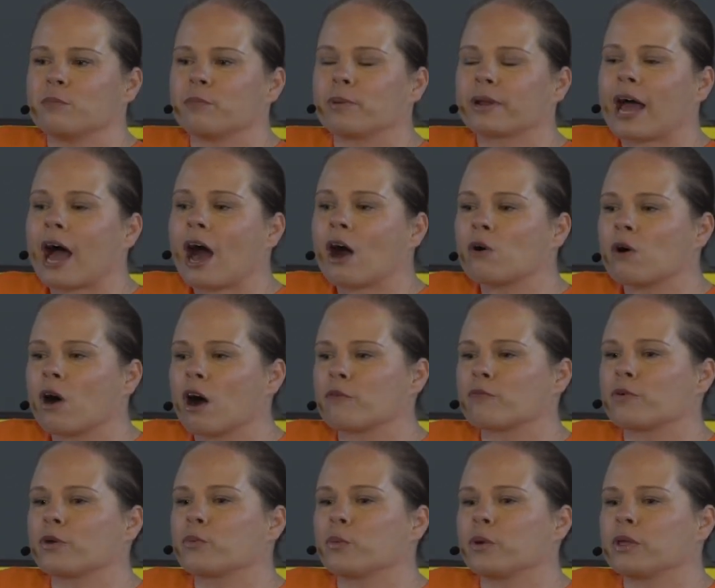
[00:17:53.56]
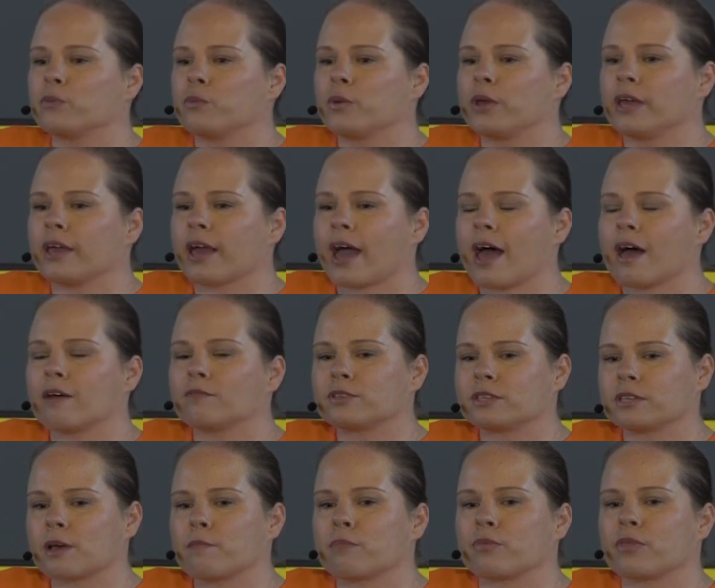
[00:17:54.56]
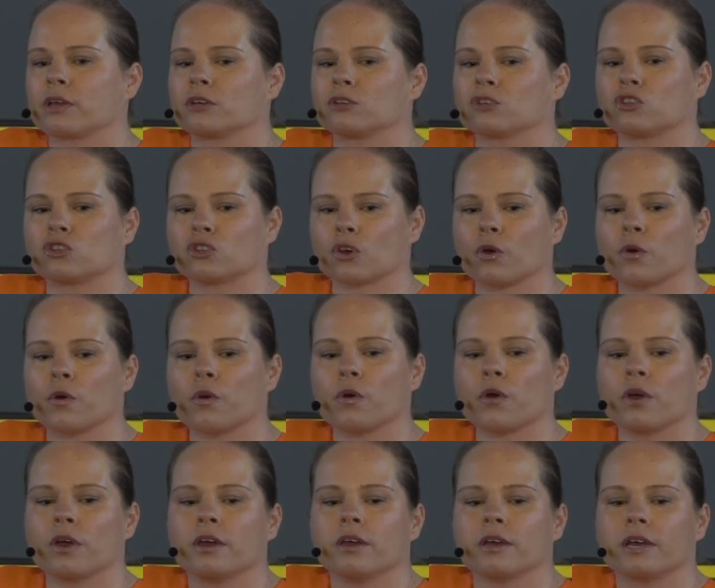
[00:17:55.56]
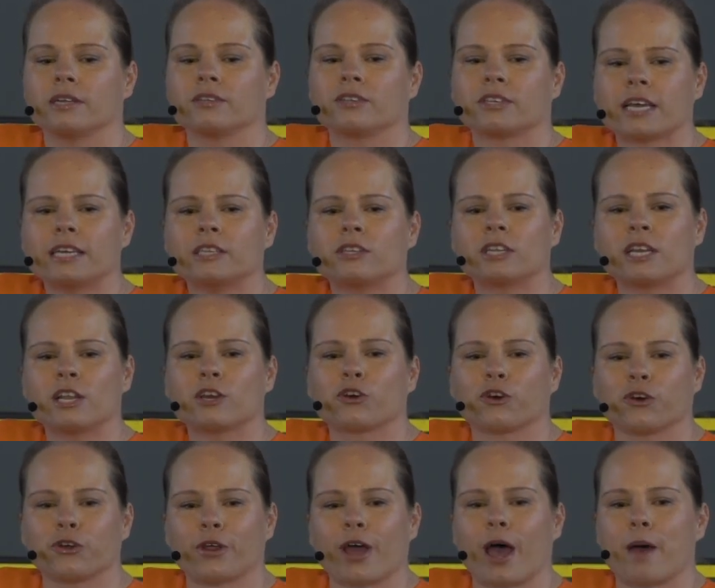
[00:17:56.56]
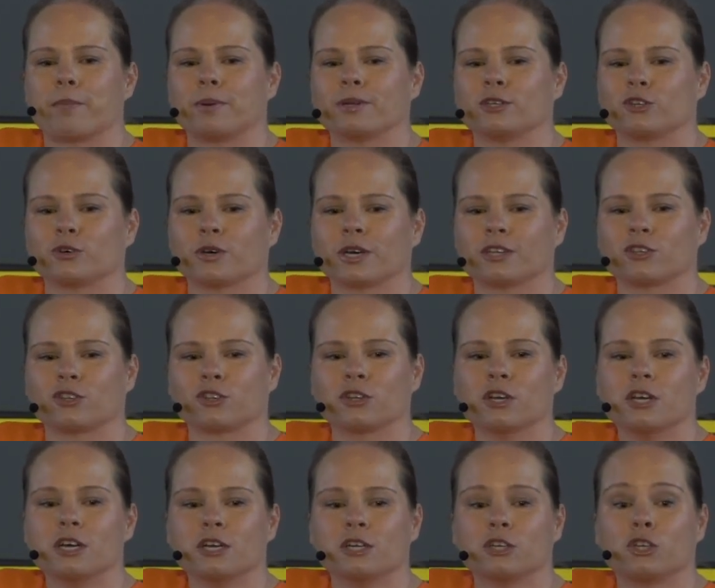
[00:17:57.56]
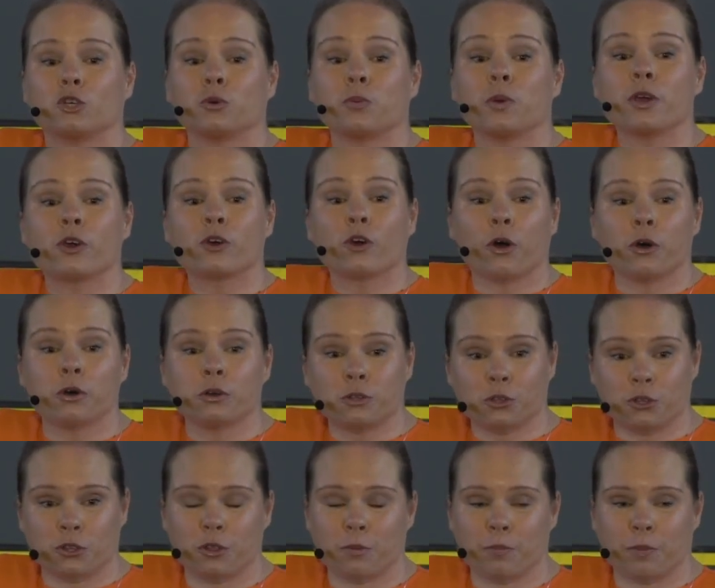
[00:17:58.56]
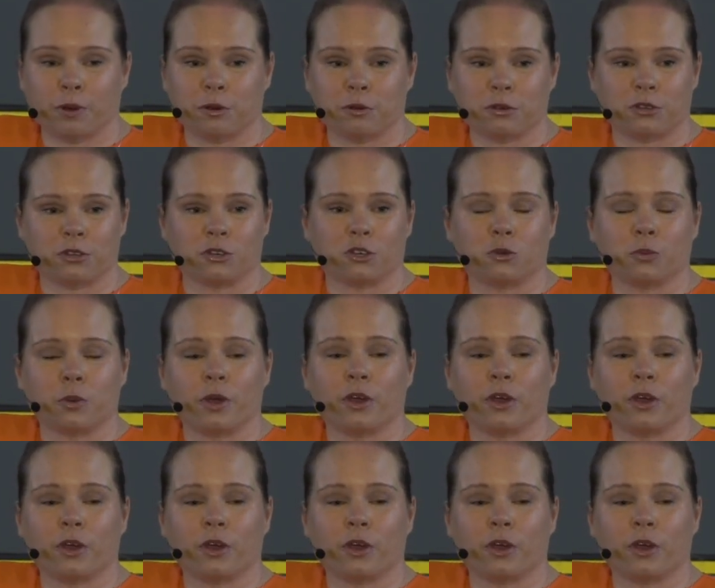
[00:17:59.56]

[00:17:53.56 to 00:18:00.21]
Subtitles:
But how often when we have something so intensely good happen to us, do we go to the person, do